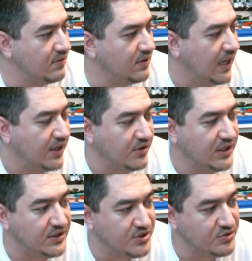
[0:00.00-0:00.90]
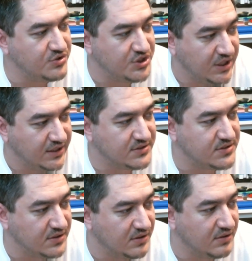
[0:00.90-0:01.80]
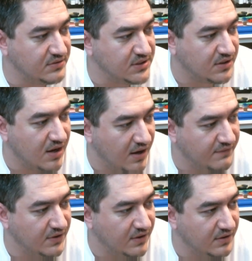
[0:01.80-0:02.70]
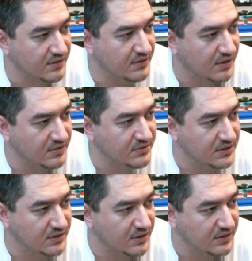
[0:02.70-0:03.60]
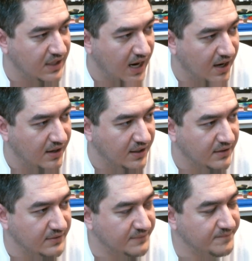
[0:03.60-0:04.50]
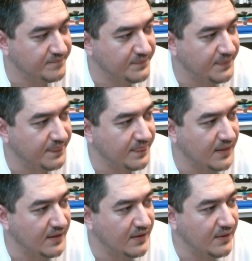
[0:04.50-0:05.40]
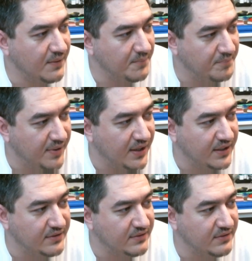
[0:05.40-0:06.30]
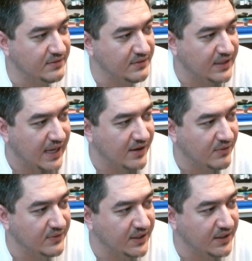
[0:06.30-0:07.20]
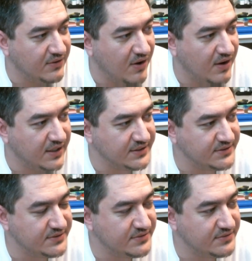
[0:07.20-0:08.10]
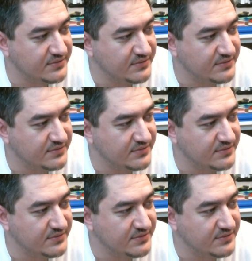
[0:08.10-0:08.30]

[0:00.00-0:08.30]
Yeah, you need 2 sheets to cover the area, but that only cost